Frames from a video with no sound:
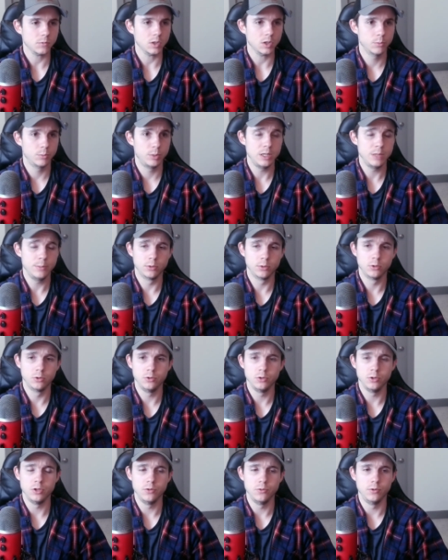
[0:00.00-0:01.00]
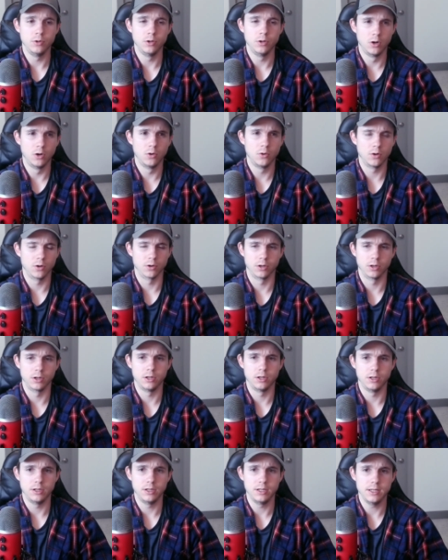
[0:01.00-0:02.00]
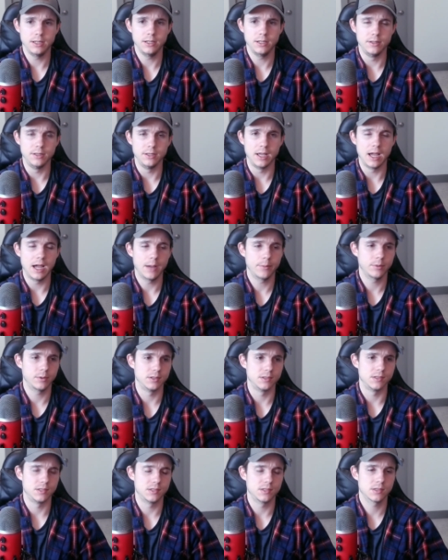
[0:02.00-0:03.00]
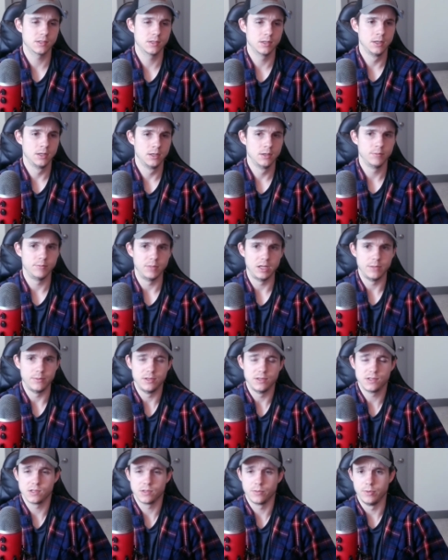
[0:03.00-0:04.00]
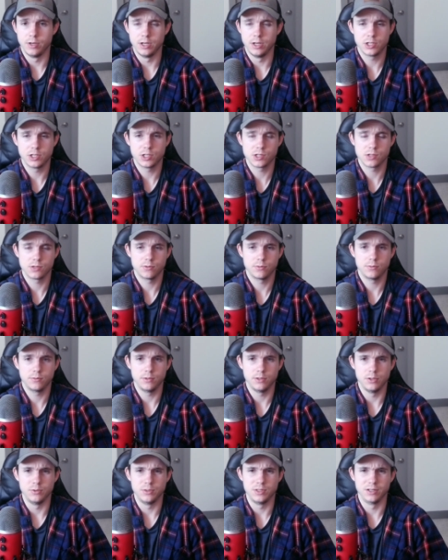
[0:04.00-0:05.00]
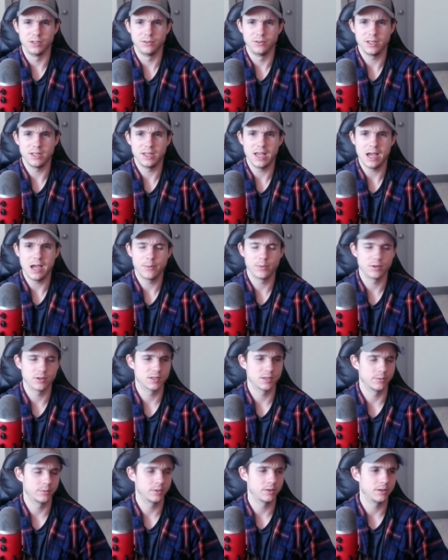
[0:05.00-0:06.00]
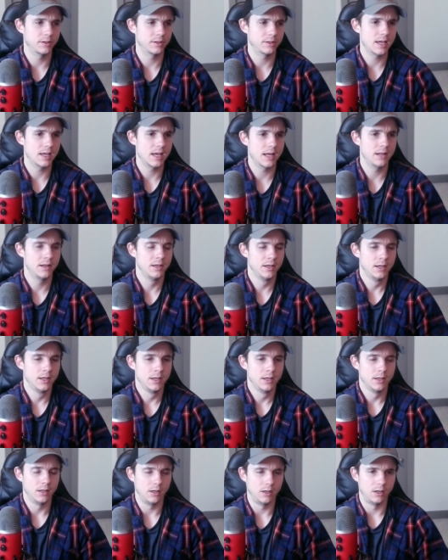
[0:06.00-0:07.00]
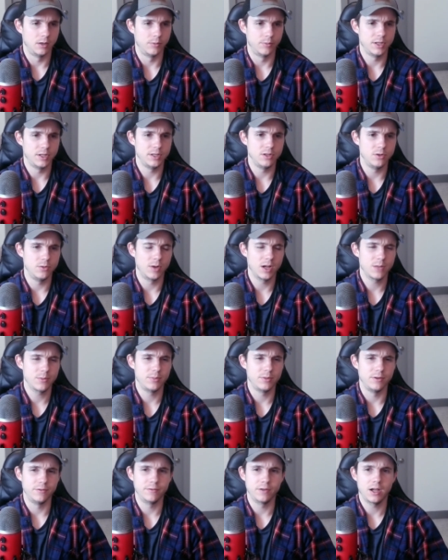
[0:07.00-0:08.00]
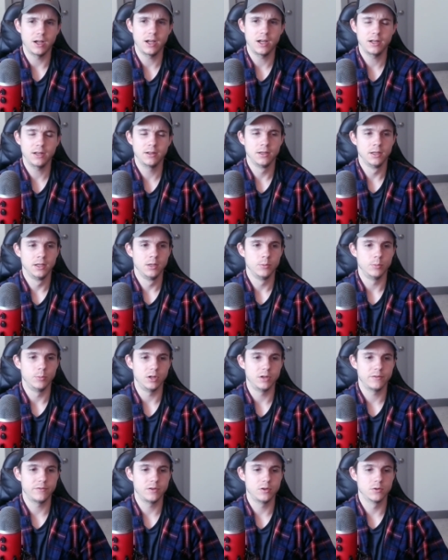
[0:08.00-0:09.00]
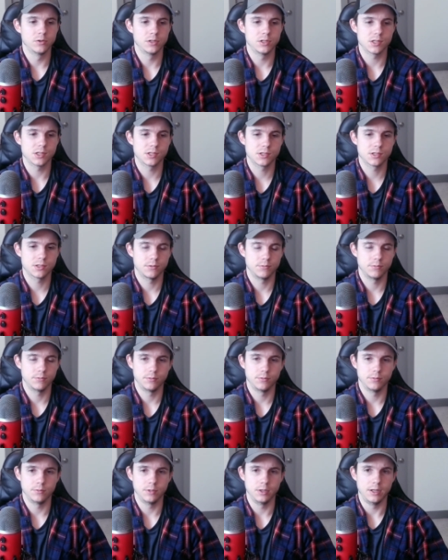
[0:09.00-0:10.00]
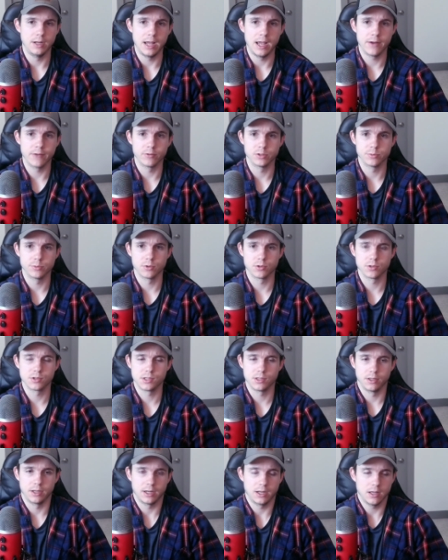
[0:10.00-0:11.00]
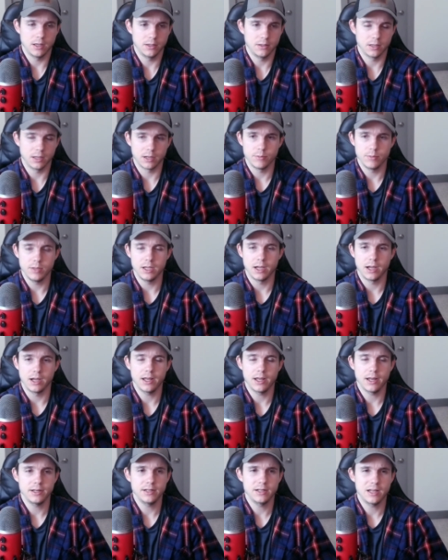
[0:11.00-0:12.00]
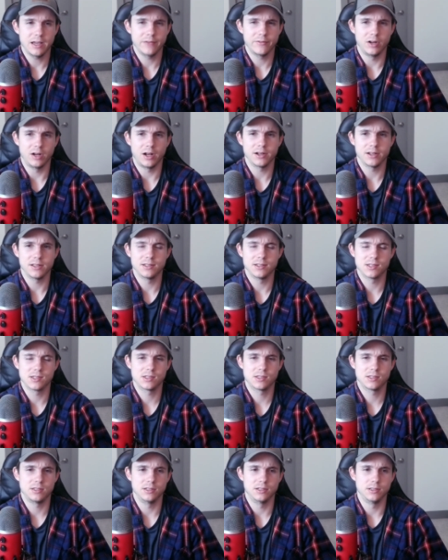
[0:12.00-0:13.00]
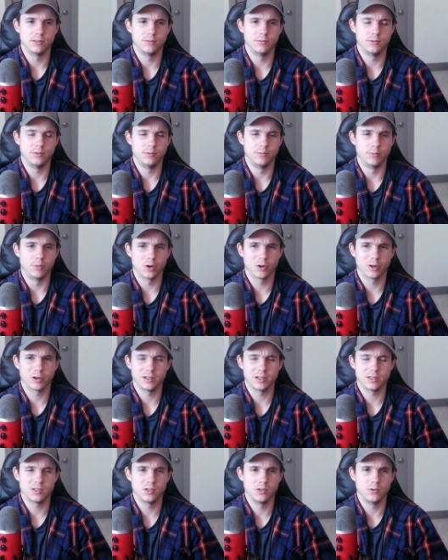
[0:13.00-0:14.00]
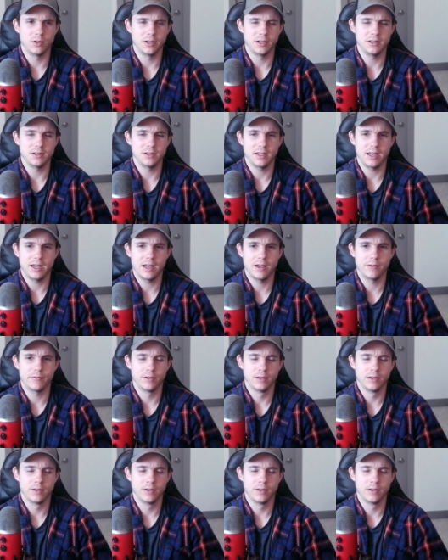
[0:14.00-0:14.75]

people who are going to need the app because it's maybe some niche utility app or something like that, then you might be fine. But if you're just an average person like me, I didn't have an audience to market it to. I didn't have